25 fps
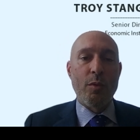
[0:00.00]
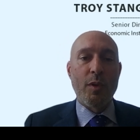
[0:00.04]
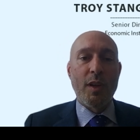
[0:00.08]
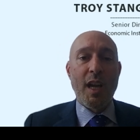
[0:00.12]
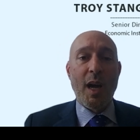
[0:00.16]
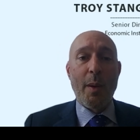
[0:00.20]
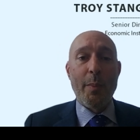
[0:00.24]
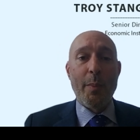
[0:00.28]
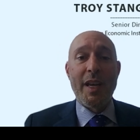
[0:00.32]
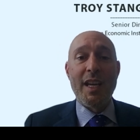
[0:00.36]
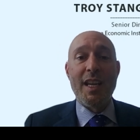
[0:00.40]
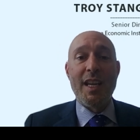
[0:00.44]

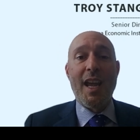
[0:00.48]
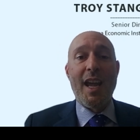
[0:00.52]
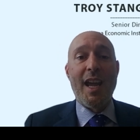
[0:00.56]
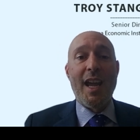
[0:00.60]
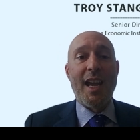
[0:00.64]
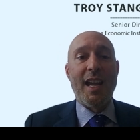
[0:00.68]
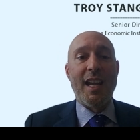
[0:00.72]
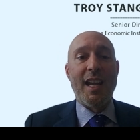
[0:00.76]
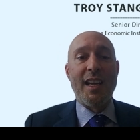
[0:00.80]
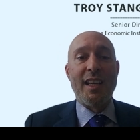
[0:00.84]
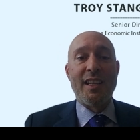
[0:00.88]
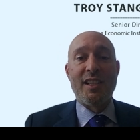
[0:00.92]
company
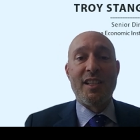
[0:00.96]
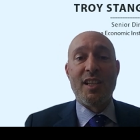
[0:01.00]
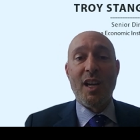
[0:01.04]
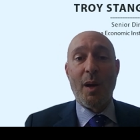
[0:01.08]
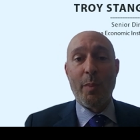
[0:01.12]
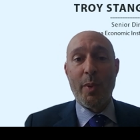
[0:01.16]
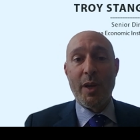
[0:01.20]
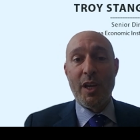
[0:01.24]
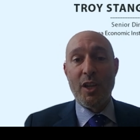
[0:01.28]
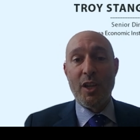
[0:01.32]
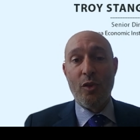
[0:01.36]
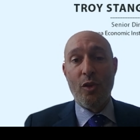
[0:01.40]
A is
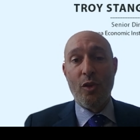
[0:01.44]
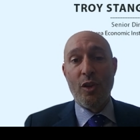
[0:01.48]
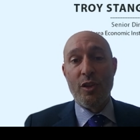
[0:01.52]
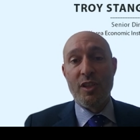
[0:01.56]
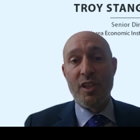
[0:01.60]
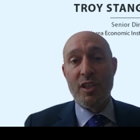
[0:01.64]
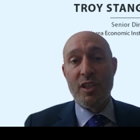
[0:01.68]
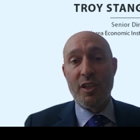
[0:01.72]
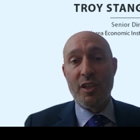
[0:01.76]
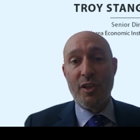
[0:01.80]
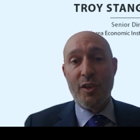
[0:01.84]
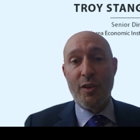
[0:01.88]
dumping goods
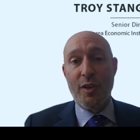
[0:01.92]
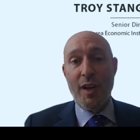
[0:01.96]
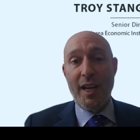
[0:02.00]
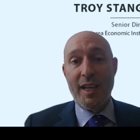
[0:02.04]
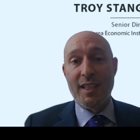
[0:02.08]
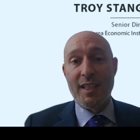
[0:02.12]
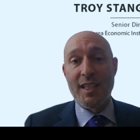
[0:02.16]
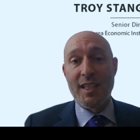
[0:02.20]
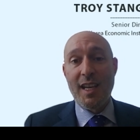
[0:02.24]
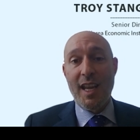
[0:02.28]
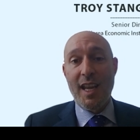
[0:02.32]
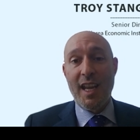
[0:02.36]
into the
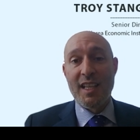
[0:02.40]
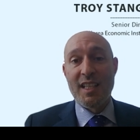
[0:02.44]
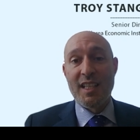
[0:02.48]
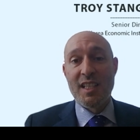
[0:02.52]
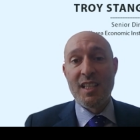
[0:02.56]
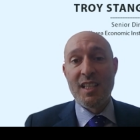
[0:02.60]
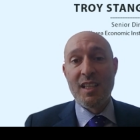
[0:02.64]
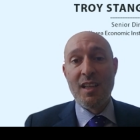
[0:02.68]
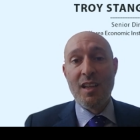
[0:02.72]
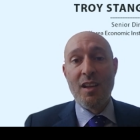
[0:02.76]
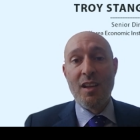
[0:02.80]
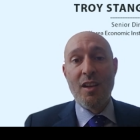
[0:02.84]
United States,